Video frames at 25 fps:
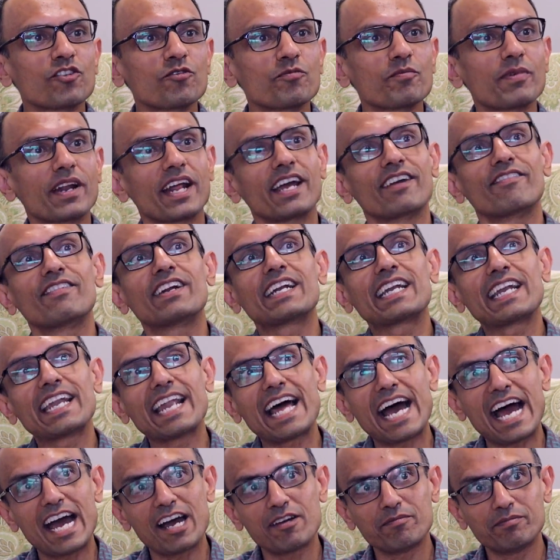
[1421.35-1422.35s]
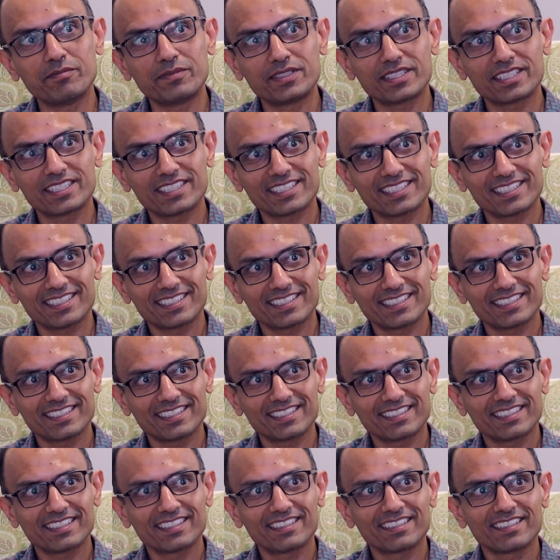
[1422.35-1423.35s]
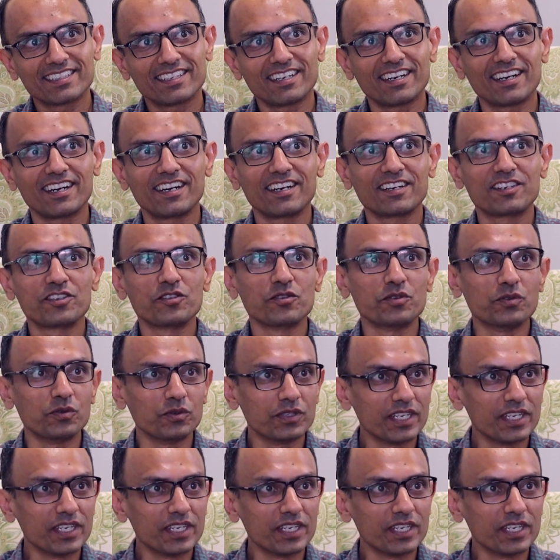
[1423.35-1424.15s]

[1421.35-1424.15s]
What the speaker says: of private labs to do the